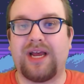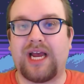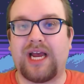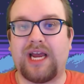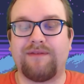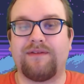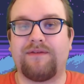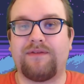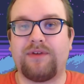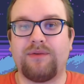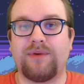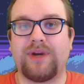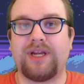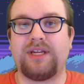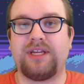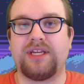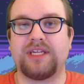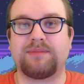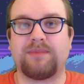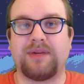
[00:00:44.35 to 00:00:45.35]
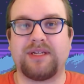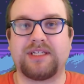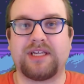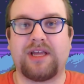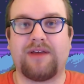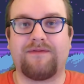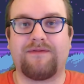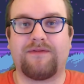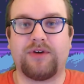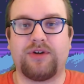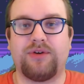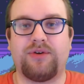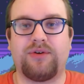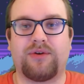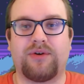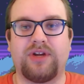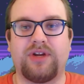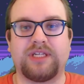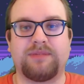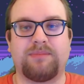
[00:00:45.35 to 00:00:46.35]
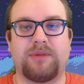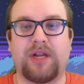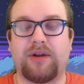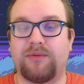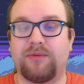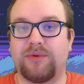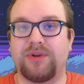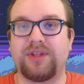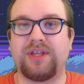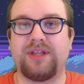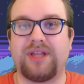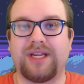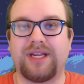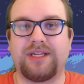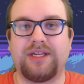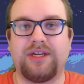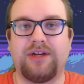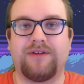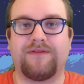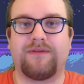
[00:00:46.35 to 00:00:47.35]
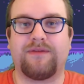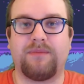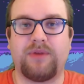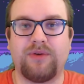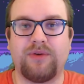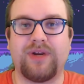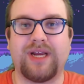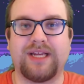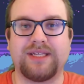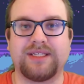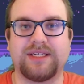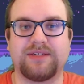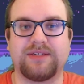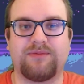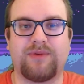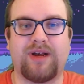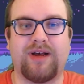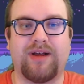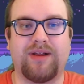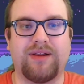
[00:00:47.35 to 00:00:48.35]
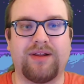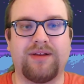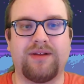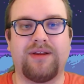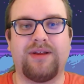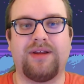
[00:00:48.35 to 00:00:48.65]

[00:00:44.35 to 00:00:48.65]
I have a few ideas myself for tutorials, but I'd really like to hear from you guys as well.